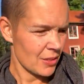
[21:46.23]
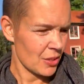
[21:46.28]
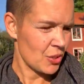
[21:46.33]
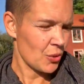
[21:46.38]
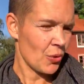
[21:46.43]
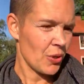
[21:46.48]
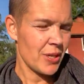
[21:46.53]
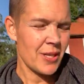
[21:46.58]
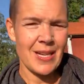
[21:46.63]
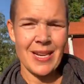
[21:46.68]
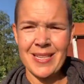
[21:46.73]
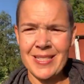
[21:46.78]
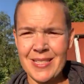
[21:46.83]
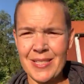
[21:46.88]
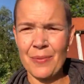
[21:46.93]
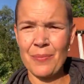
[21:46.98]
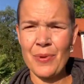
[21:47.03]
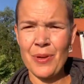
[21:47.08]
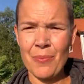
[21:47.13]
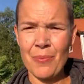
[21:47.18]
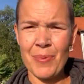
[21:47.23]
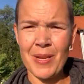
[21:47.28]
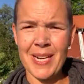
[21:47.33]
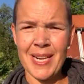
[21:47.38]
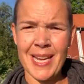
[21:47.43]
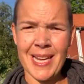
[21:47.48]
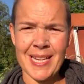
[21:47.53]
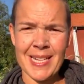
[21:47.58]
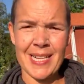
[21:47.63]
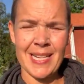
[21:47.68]
joined us a bit
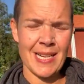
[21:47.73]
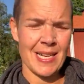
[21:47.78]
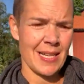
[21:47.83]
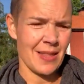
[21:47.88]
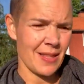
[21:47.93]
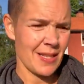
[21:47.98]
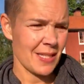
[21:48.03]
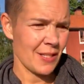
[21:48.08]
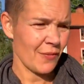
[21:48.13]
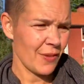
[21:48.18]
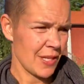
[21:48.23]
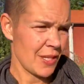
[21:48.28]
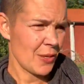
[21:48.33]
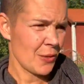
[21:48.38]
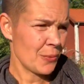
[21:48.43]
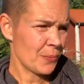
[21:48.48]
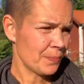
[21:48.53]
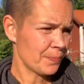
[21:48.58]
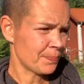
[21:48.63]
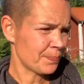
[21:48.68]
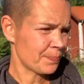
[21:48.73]
lately in this video.